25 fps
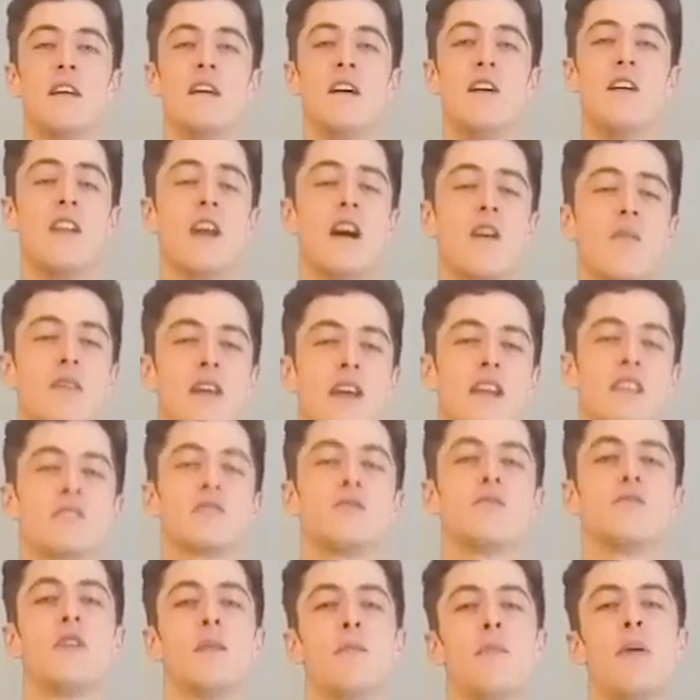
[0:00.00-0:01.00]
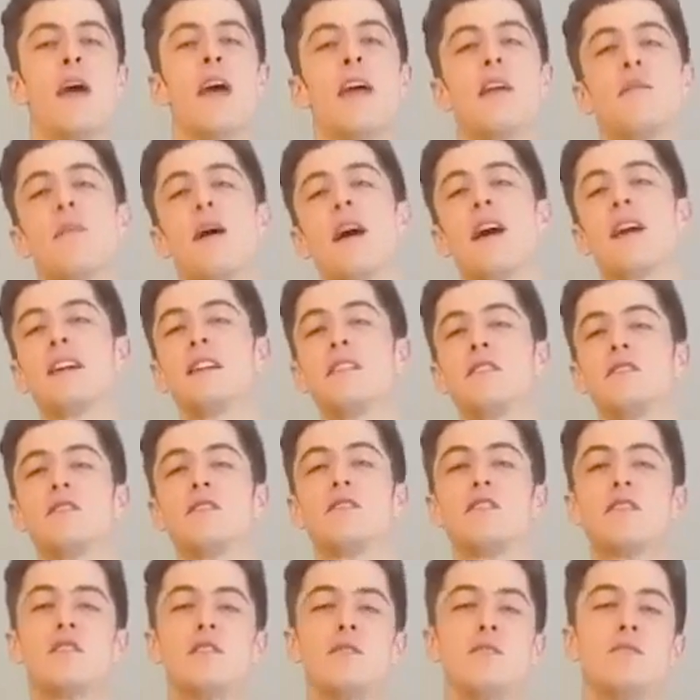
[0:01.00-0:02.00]
I now get to repay back into
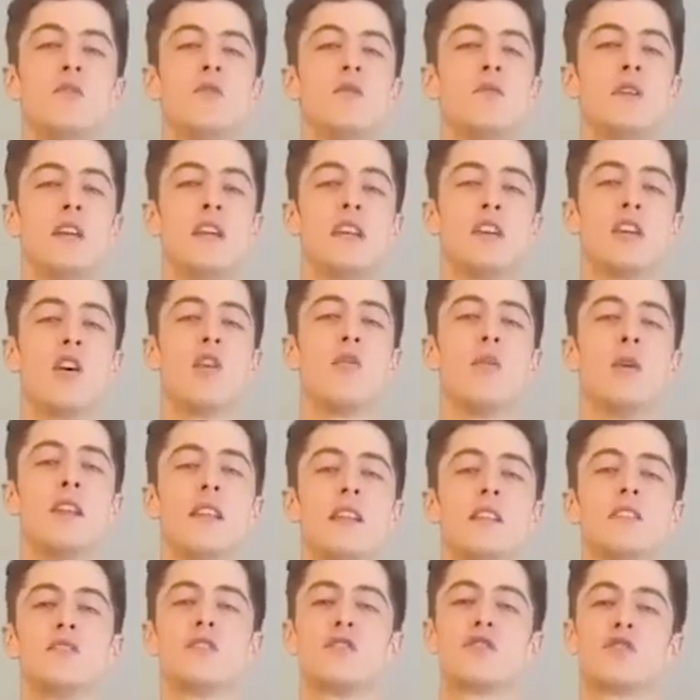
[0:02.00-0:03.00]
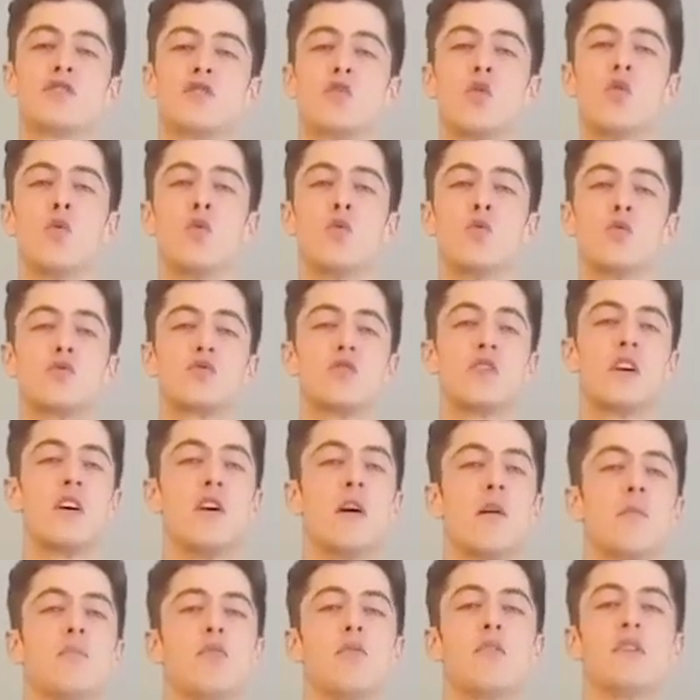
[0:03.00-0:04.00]
the community, going into schools
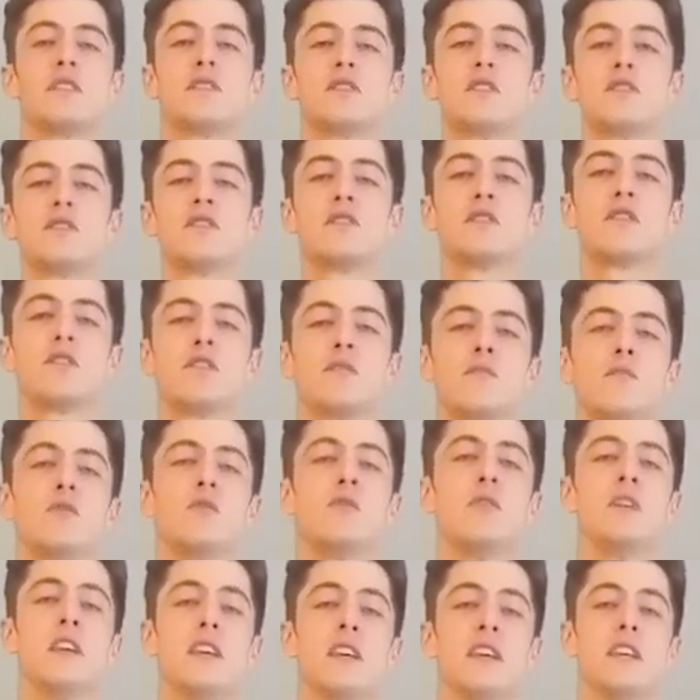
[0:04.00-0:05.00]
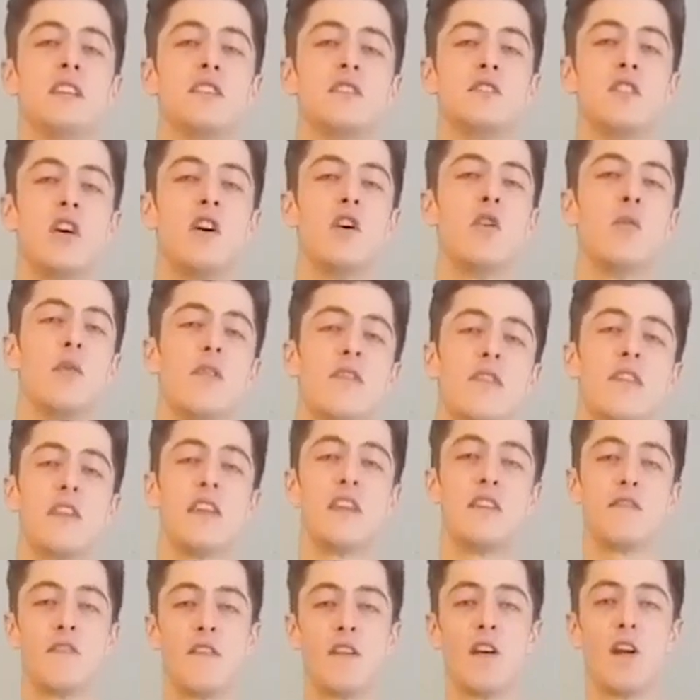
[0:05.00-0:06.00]
and prisons and communities with
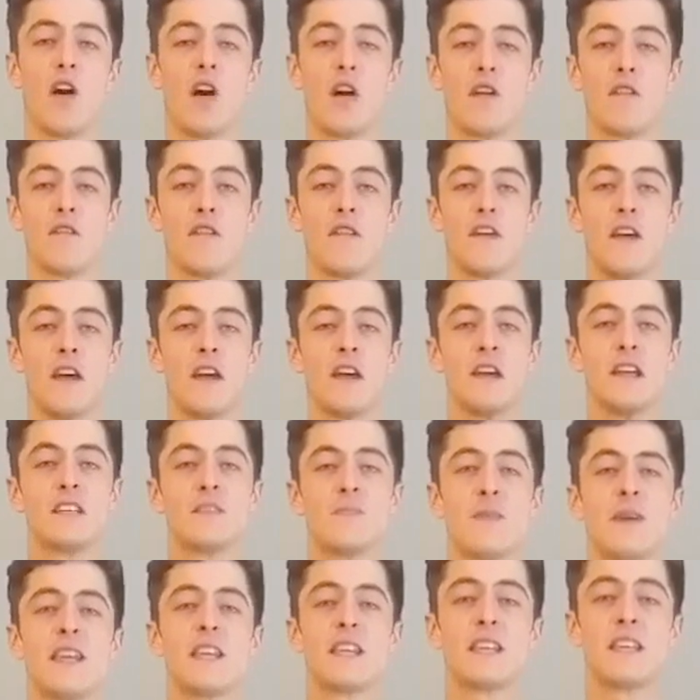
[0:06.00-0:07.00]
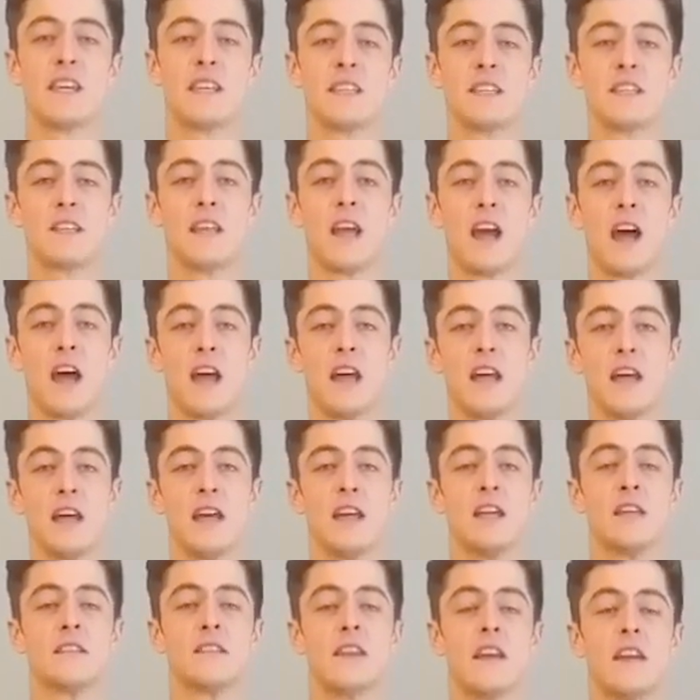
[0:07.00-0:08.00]
Key for Life. Speaking to,
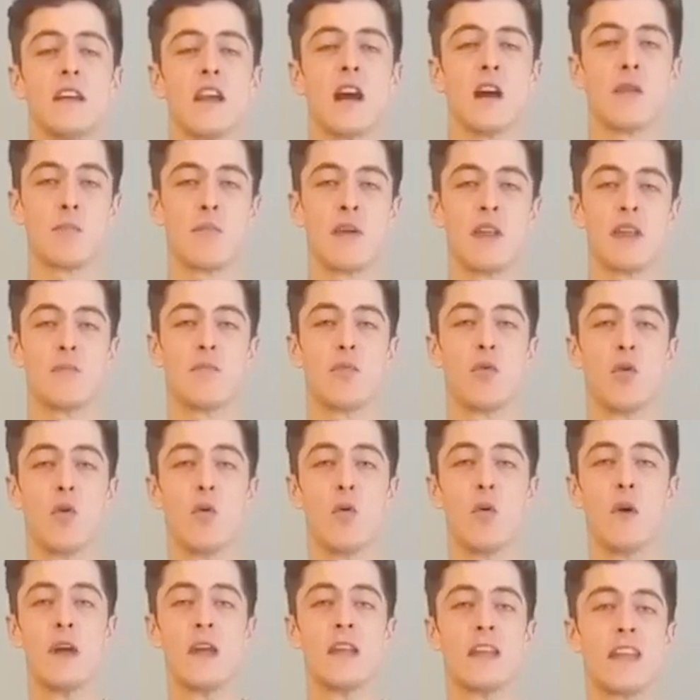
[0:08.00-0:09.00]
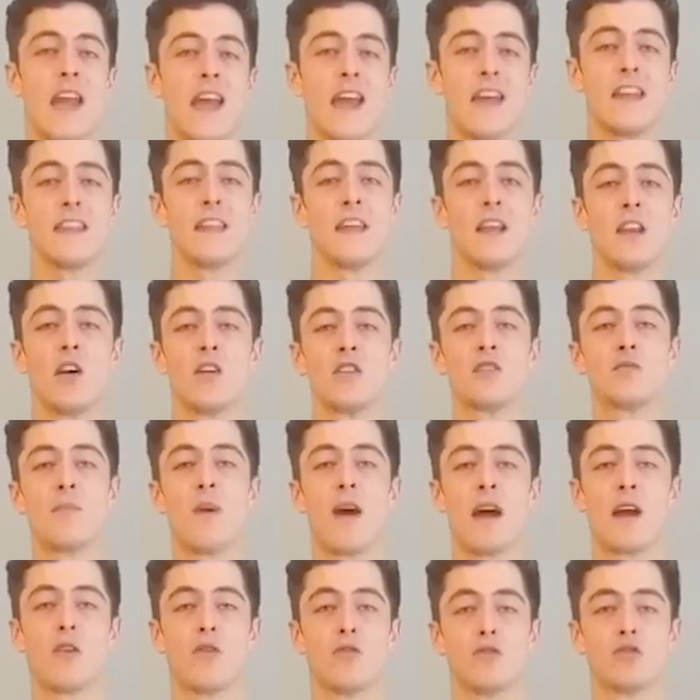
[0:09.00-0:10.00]
to young people, getting their lives
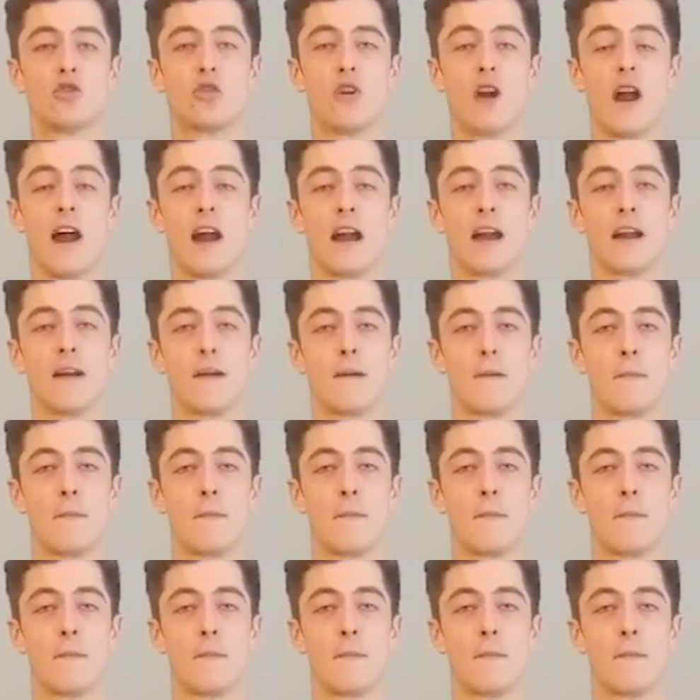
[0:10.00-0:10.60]
back on track.